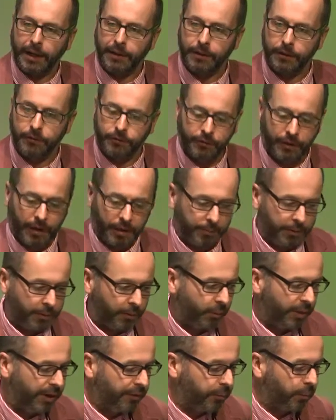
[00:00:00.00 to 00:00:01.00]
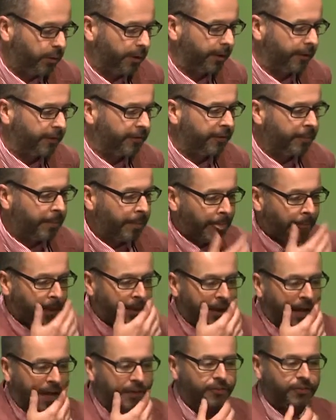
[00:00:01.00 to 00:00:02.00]
that we've worked.
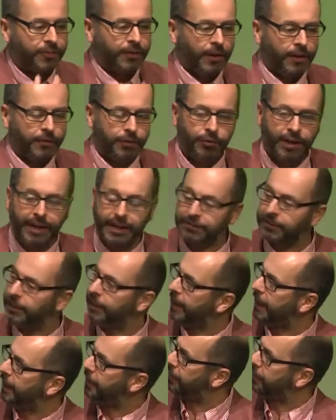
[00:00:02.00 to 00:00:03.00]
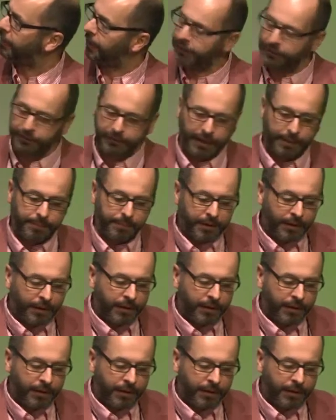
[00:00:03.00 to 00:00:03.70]
And the reason is that